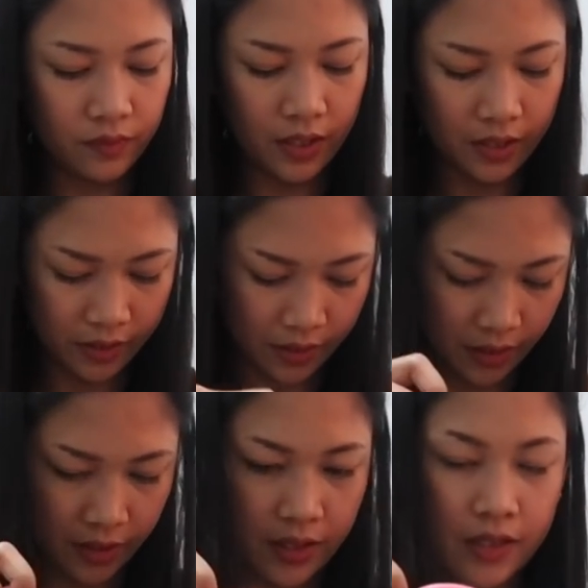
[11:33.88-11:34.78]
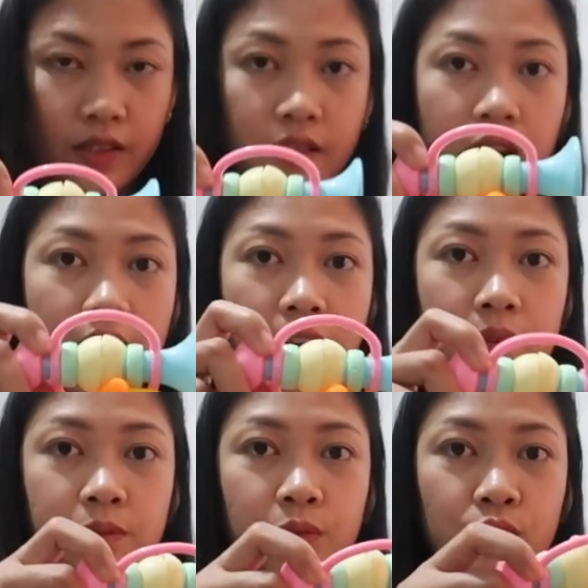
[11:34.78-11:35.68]
This is the
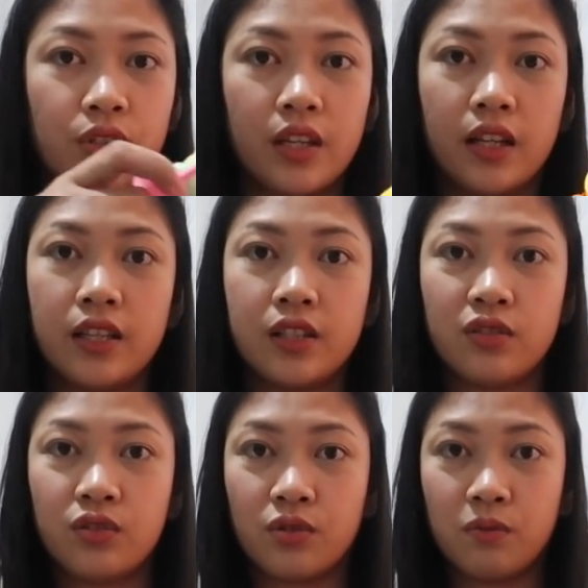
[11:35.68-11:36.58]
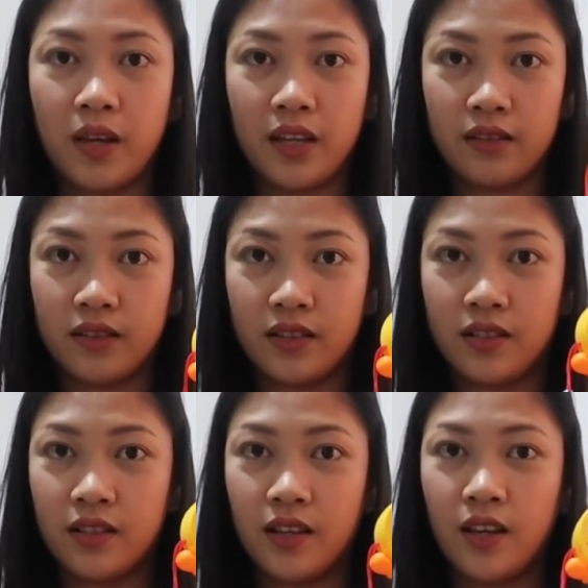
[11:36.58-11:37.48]
musical
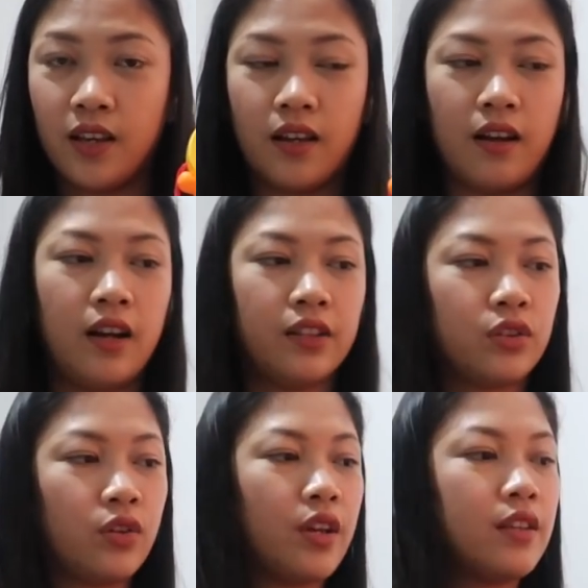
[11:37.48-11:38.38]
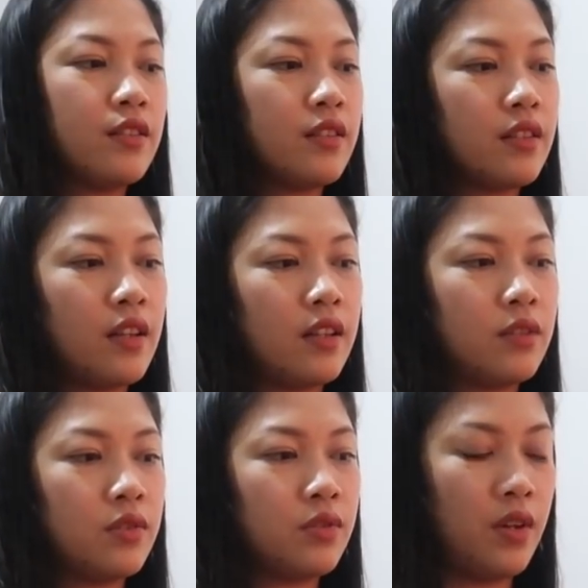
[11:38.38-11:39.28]
instruments toys na
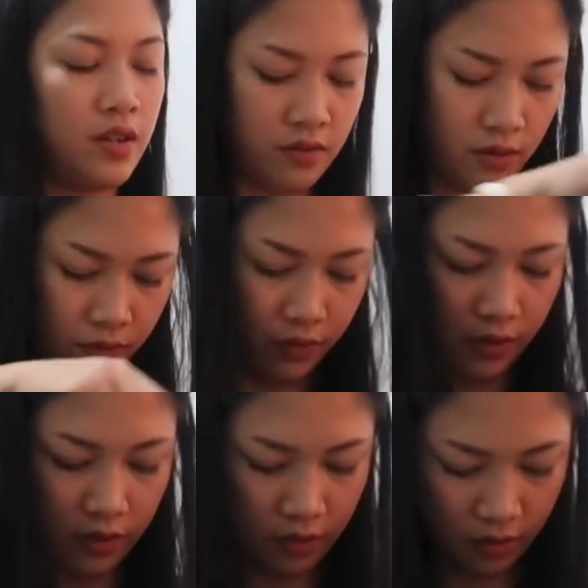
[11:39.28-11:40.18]
nagustuhan ni River.